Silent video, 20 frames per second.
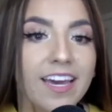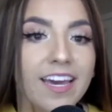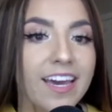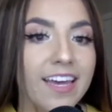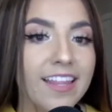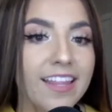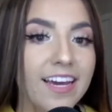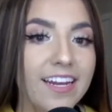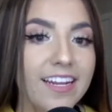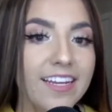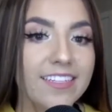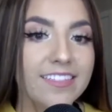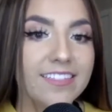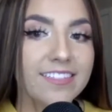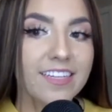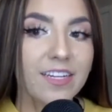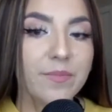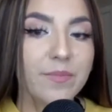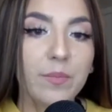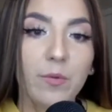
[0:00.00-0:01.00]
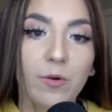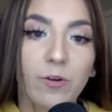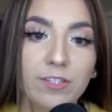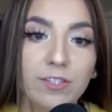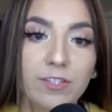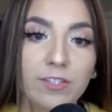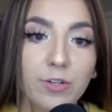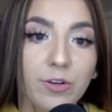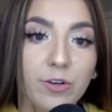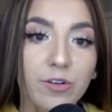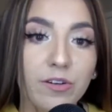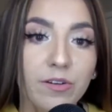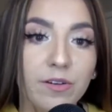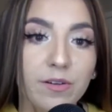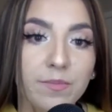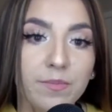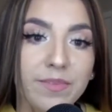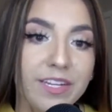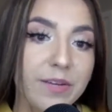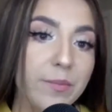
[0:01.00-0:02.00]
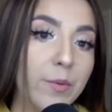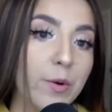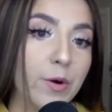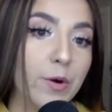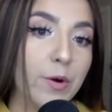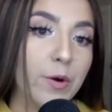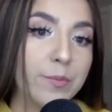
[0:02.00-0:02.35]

that it's going to be more internal, meaning more